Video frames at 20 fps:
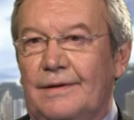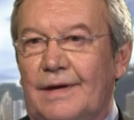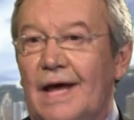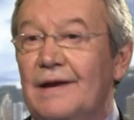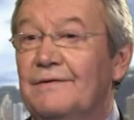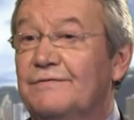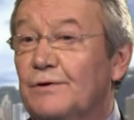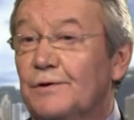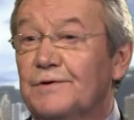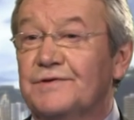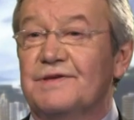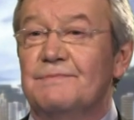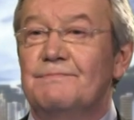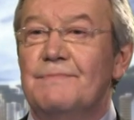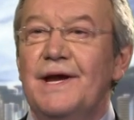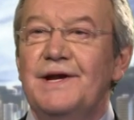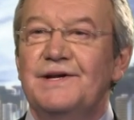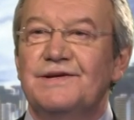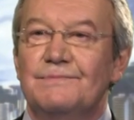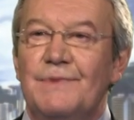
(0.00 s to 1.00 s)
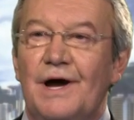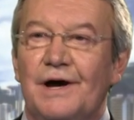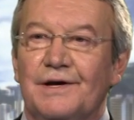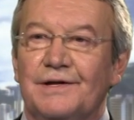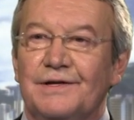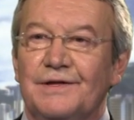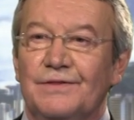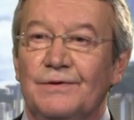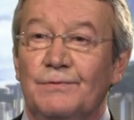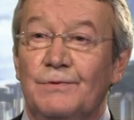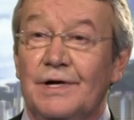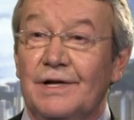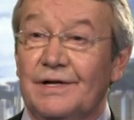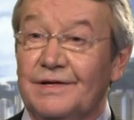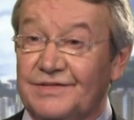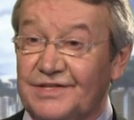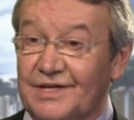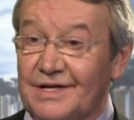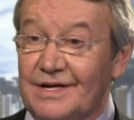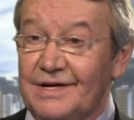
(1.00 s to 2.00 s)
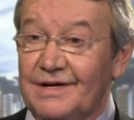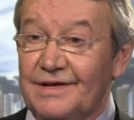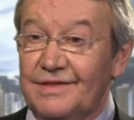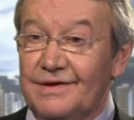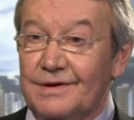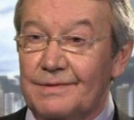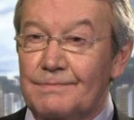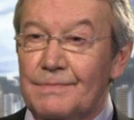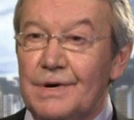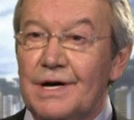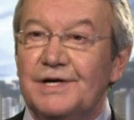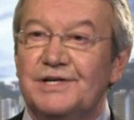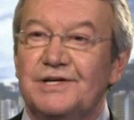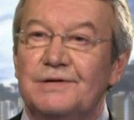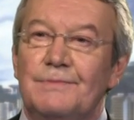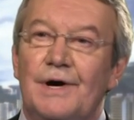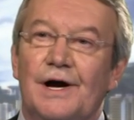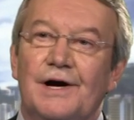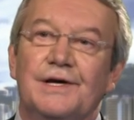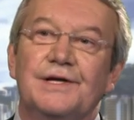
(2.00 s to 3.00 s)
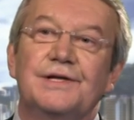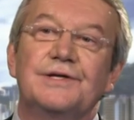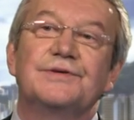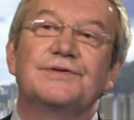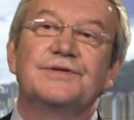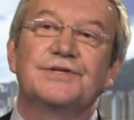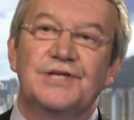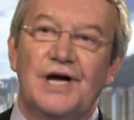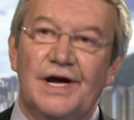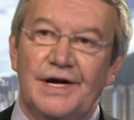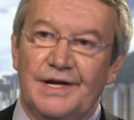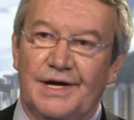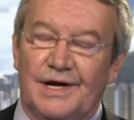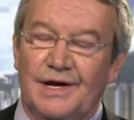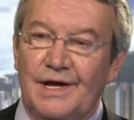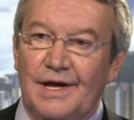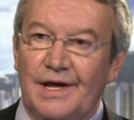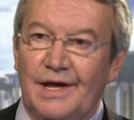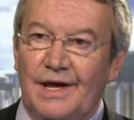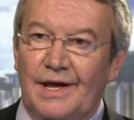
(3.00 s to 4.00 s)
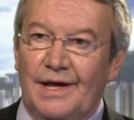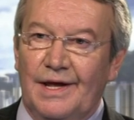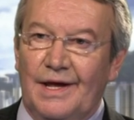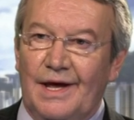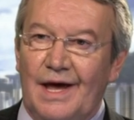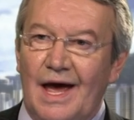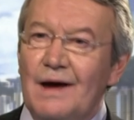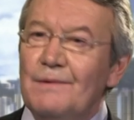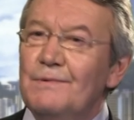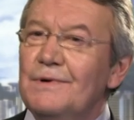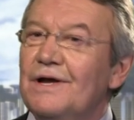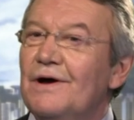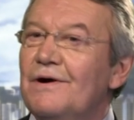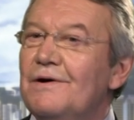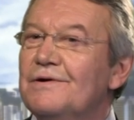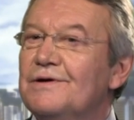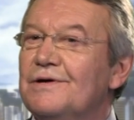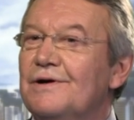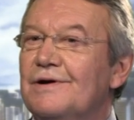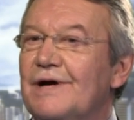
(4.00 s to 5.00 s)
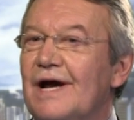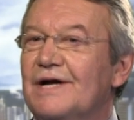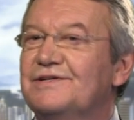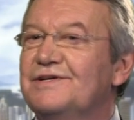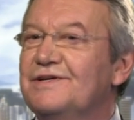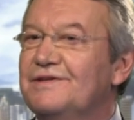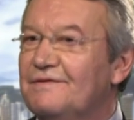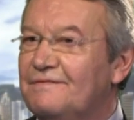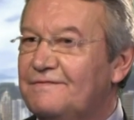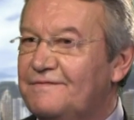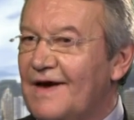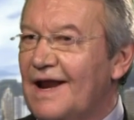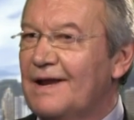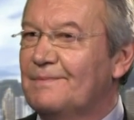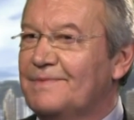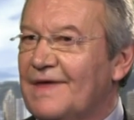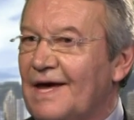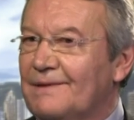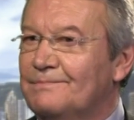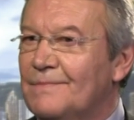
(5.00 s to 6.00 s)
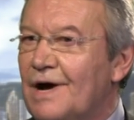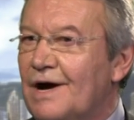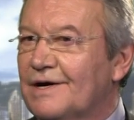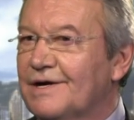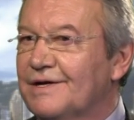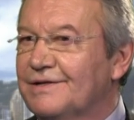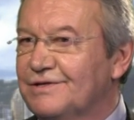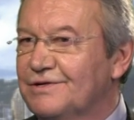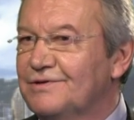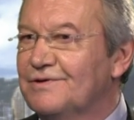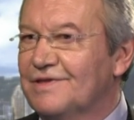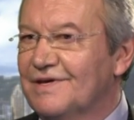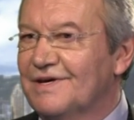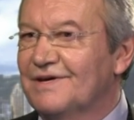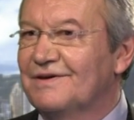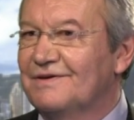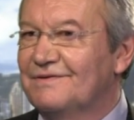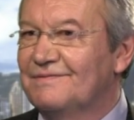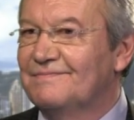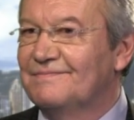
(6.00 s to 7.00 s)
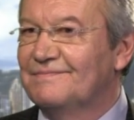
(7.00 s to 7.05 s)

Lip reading: And of course, the major market in the world, certainly the emerging market, is China. How will Hong Kong actually develop that market, do you think?